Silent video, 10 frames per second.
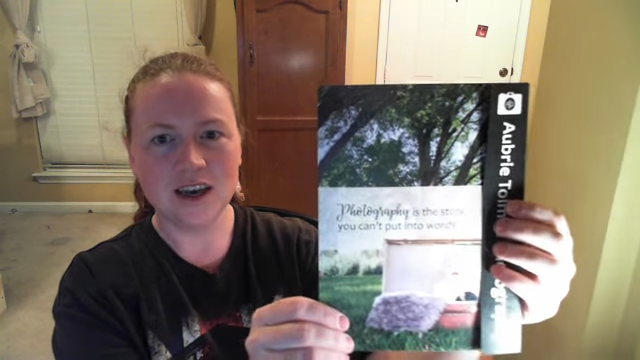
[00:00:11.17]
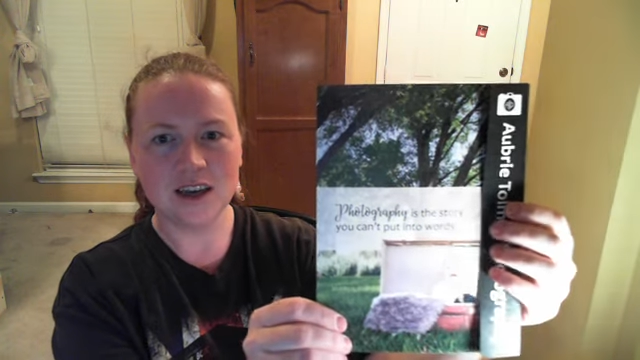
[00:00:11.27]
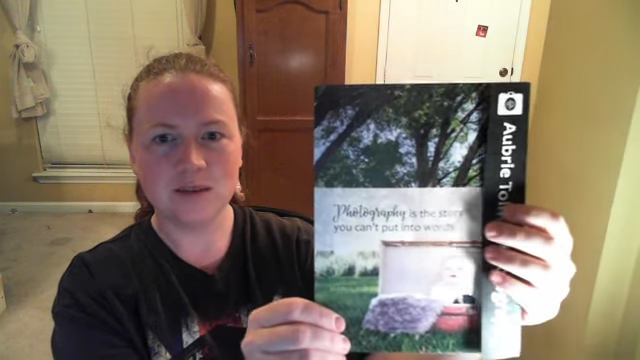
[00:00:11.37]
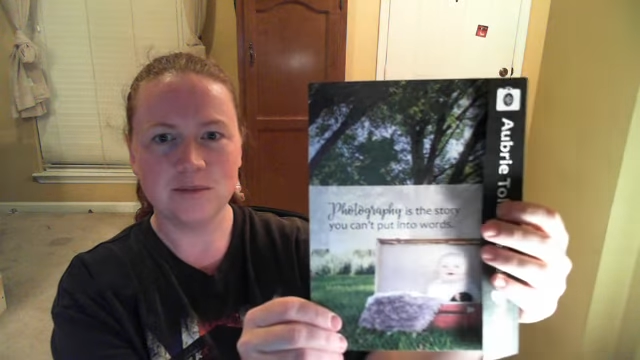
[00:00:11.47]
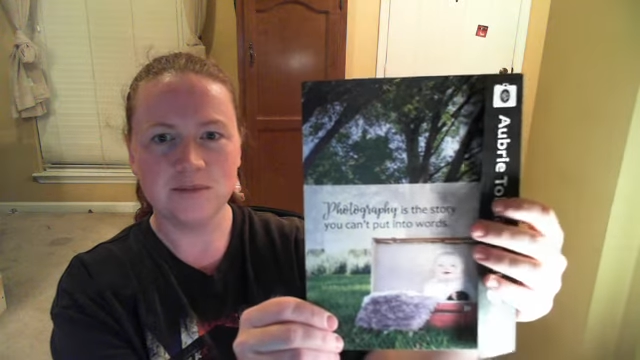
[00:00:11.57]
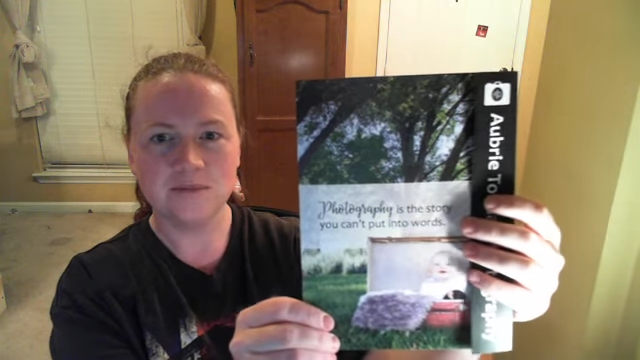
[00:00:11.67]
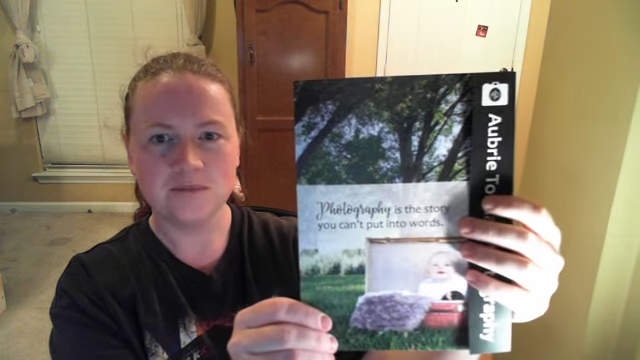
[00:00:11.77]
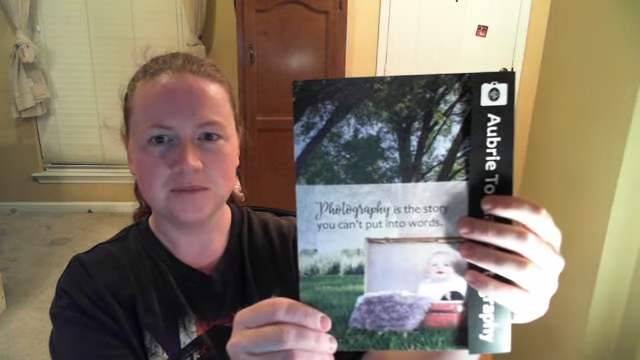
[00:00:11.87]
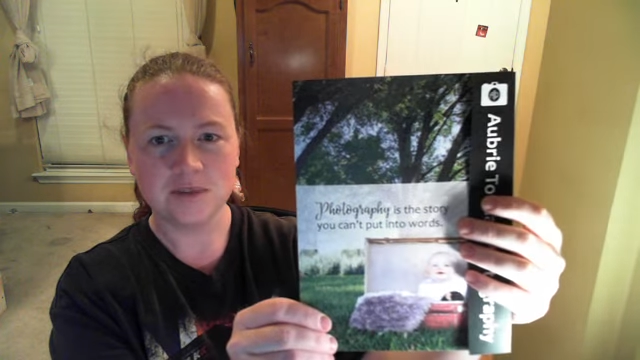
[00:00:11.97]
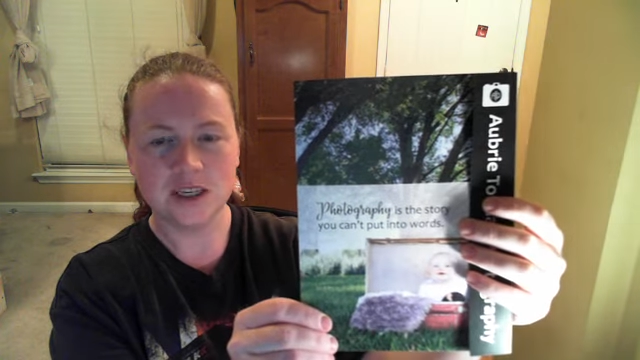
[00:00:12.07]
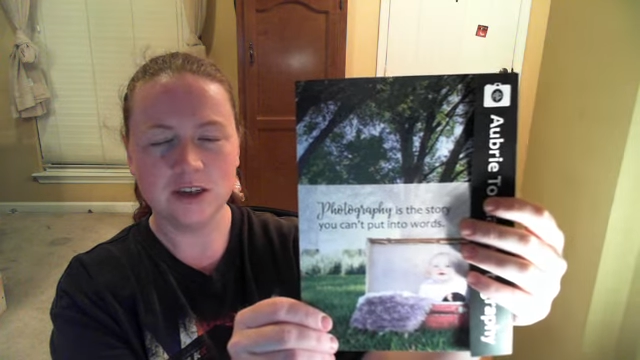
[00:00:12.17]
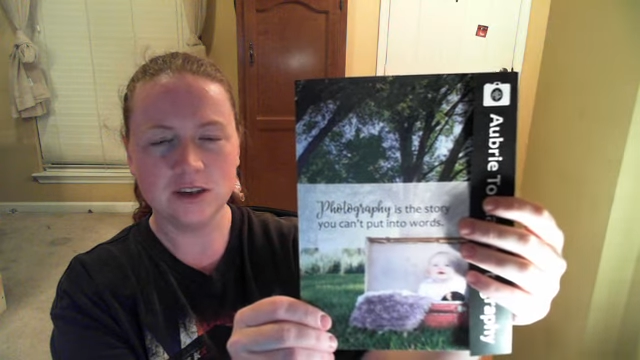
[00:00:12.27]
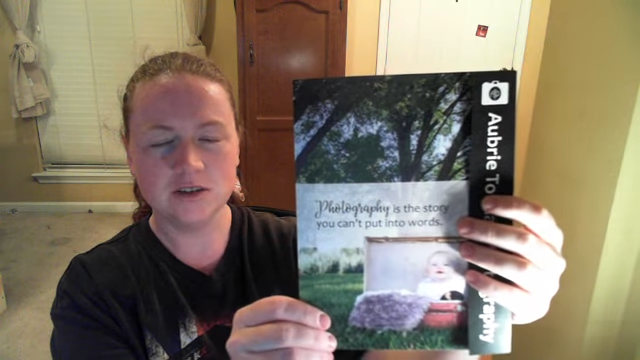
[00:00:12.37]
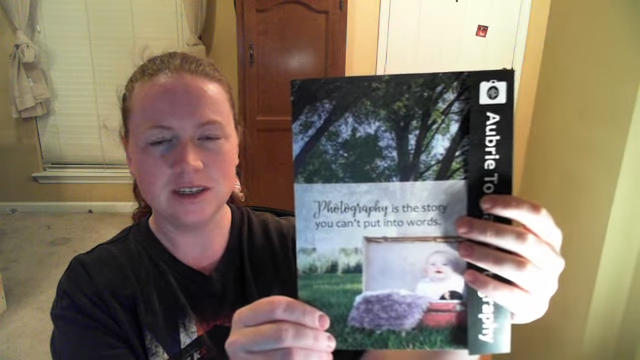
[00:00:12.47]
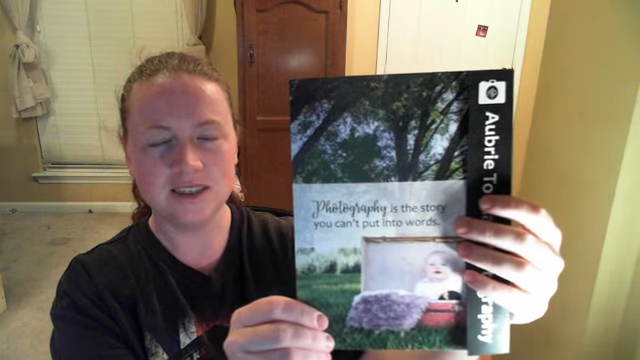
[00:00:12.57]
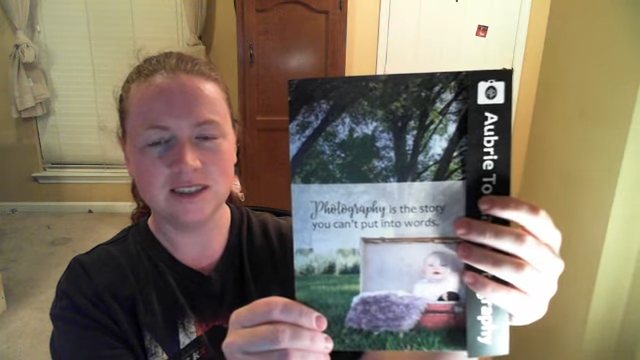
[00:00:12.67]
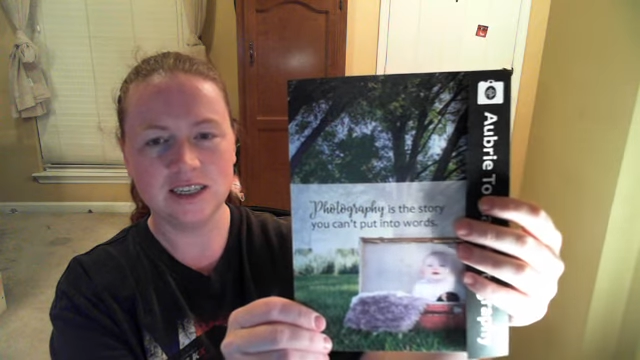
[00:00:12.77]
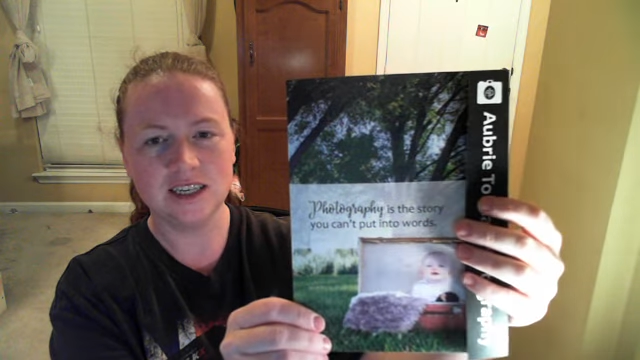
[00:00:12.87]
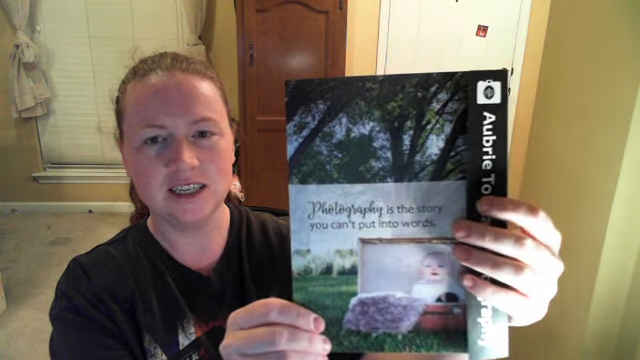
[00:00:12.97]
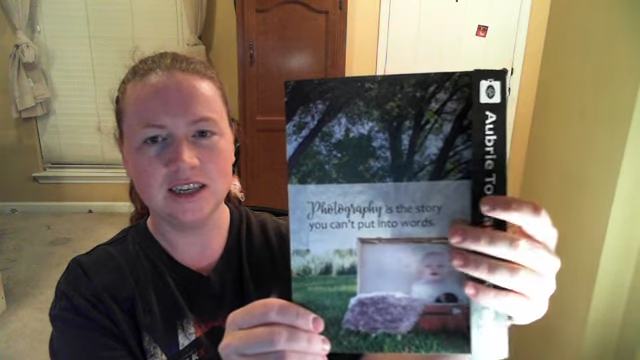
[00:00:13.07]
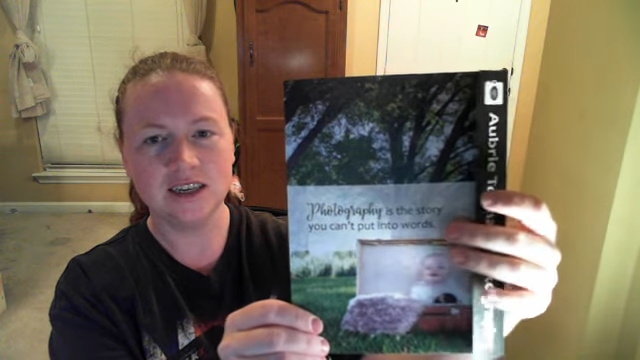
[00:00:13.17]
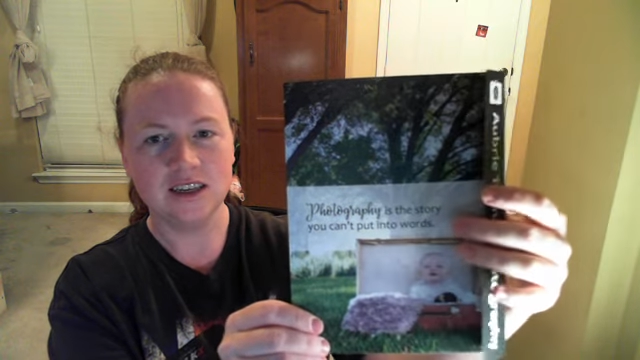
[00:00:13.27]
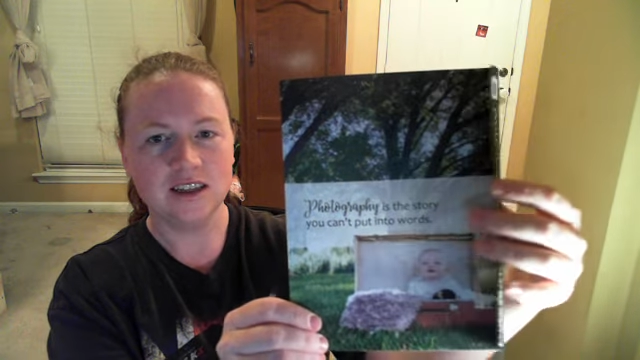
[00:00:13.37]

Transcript: Here you can see